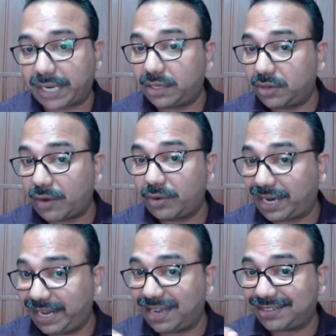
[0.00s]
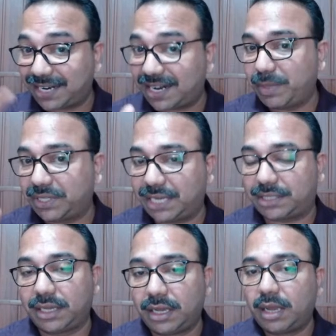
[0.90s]
But you have to clear certain
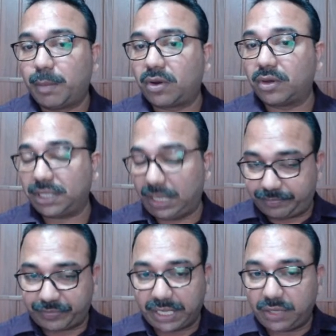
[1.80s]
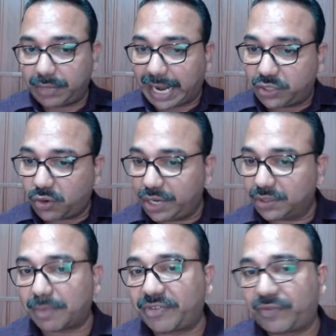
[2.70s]
mistakes, because I showed
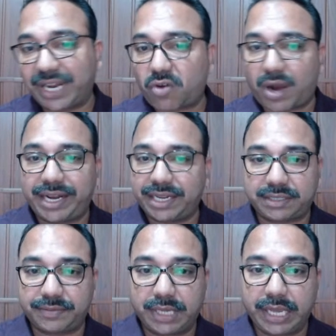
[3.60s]
you some 15 qualities.